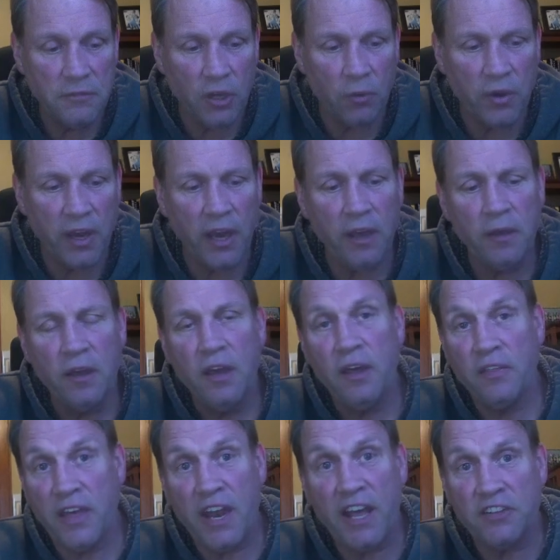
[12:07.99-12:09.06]
Okay.
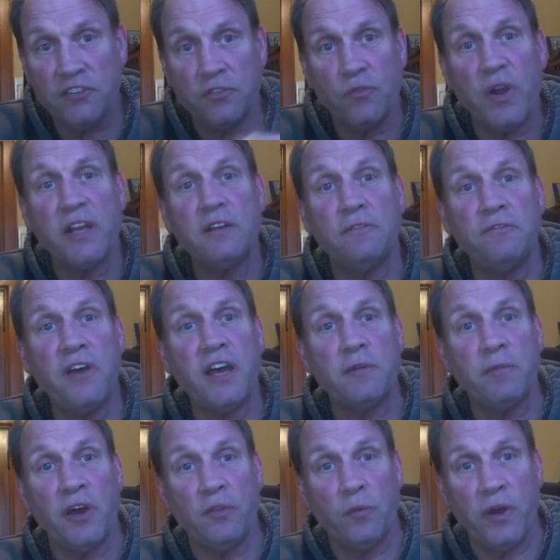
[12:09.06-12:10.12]
That has a direct
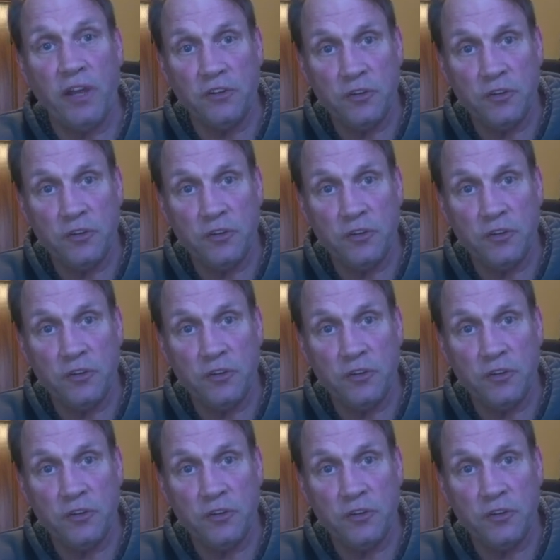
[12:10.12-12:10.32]
effect, by the way,